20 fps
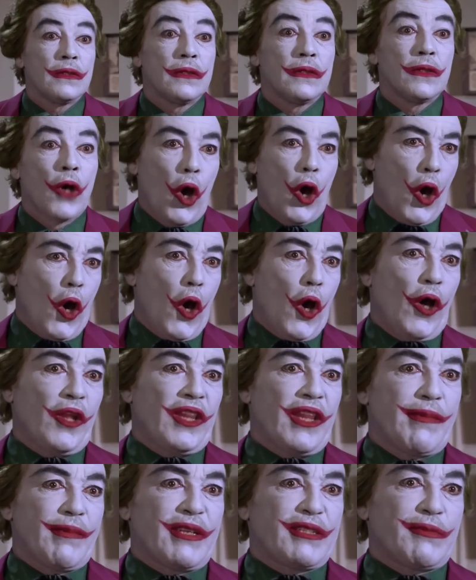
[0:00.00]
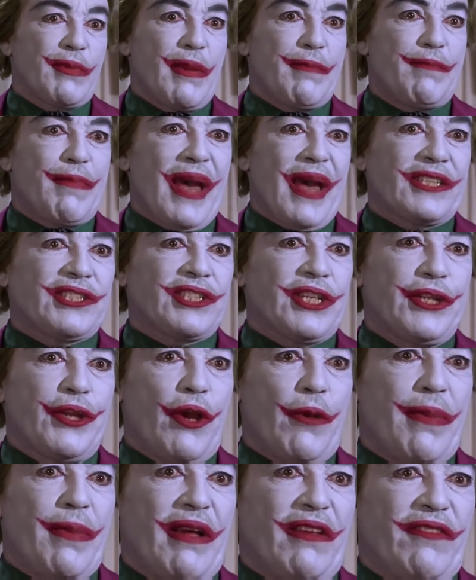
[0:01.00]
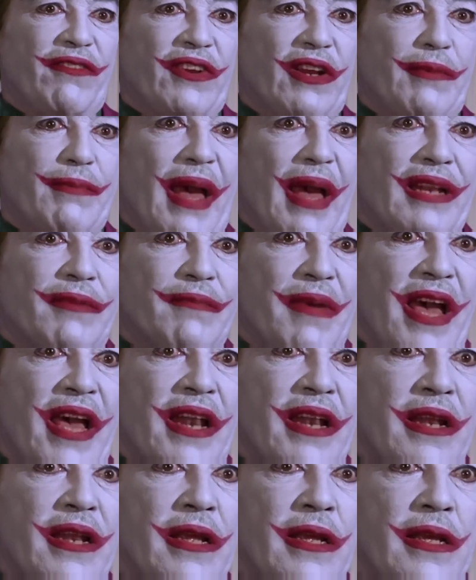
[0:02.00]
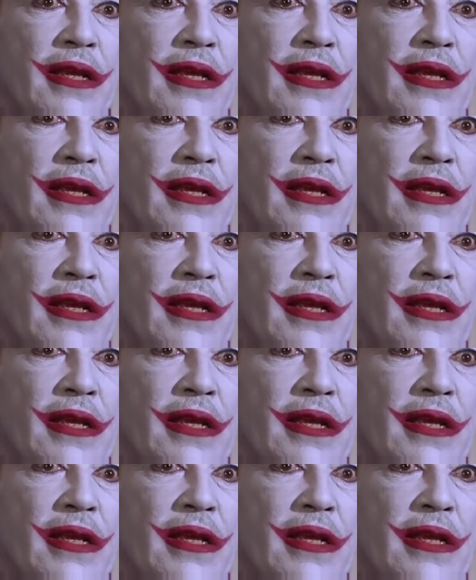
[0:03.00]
Romero, an absolutely amazing fun